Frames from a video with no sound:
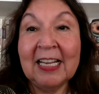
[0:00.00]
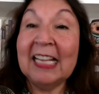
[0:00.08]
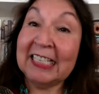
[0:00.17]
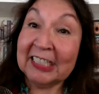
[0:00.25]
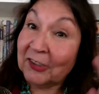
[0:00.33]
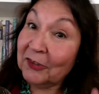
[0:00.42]

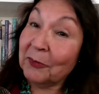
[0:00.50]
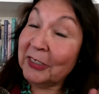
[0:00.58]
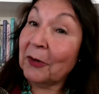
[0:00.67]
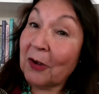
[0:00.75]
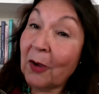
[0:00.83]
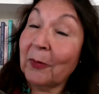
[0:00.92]
It doesn't. We
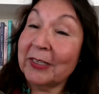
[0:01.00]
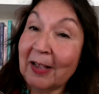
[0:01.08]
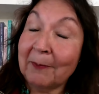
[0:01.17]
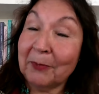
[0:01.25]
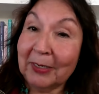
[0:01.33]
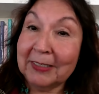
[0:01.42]
don't always
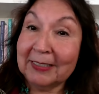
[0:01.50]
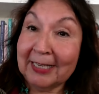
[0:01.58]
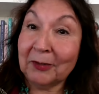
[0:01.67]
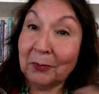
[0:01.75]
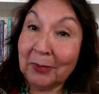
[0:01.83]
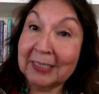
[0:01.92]
operate in
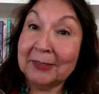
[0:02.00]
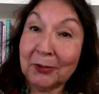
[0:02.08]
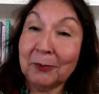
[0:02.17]
sacred ways as